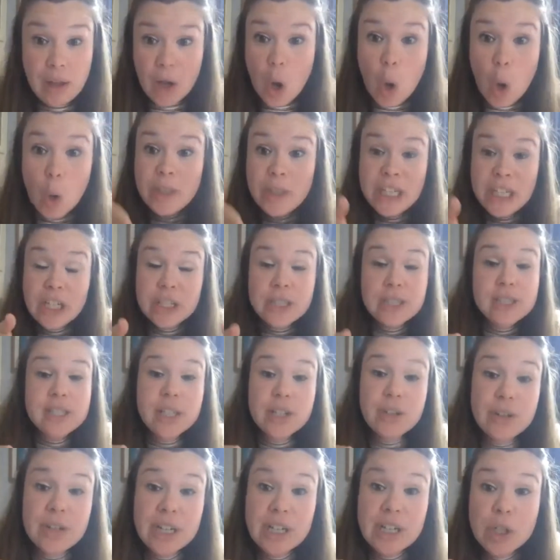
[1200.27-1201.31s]
only
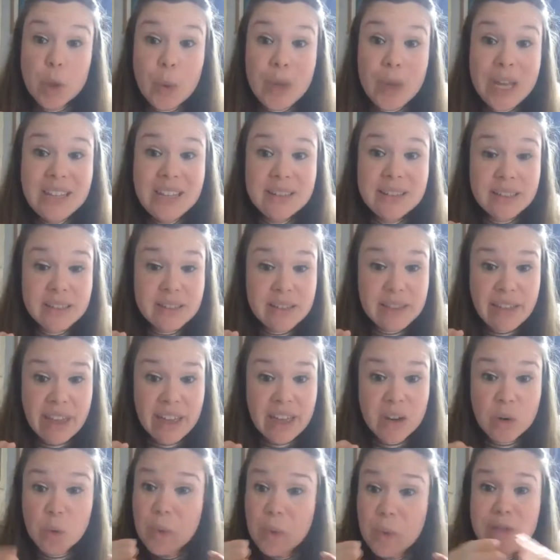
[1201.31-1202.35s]
considering New England,
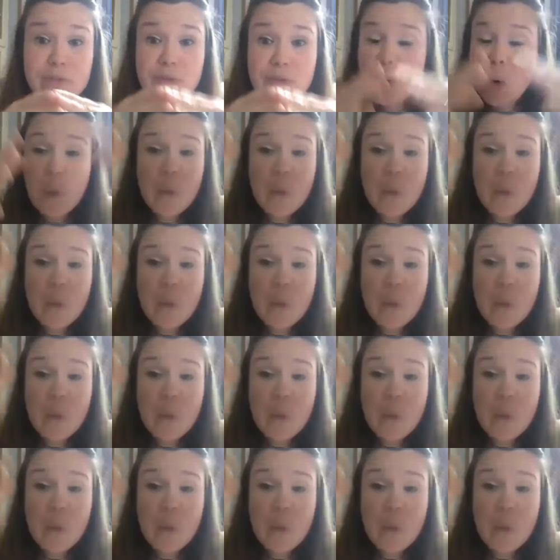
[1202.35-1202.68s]
then we've